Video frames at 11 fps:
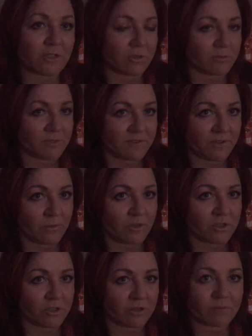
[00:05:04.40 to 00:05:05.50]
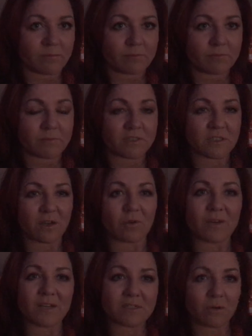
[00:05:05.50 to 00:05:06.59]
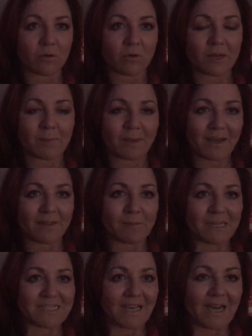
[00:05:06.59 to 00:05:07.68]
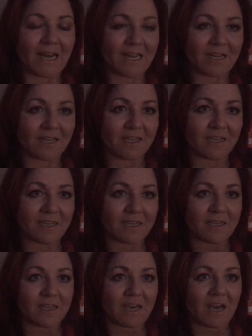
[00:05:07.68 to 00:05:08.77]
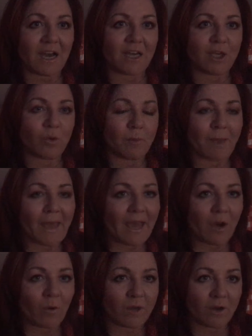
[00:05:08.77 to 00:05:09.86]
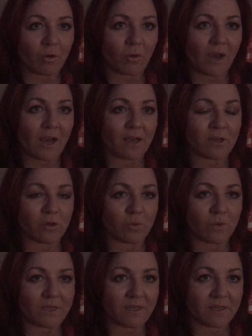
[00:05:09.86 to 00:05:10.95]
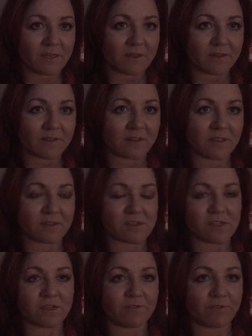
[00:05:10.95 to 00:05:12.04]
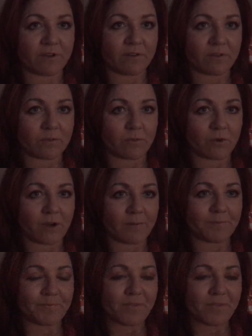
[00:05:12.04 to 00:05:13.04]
jobs if you want a job. So it's all about the mentality. Are you empowered or are you weak? There's the difference, right?